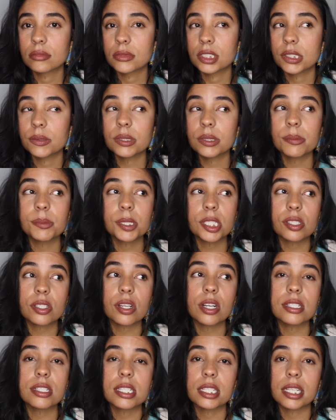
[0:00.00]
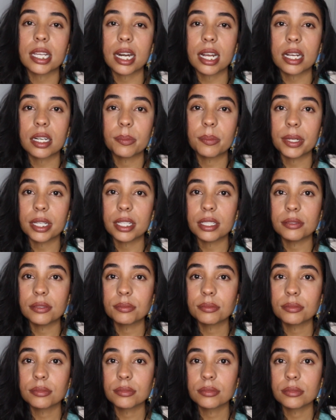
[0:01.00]
Sometimes it's hard to get out of bed.
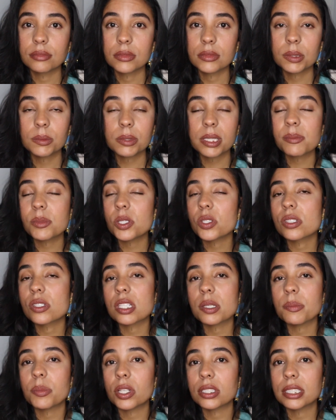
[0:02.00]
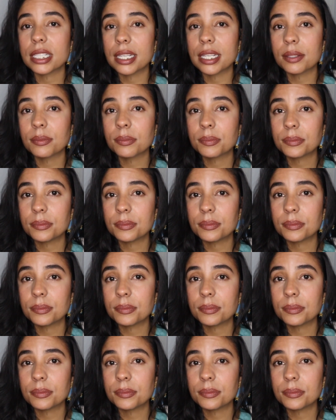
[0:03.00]
Sometimes you sleep all day.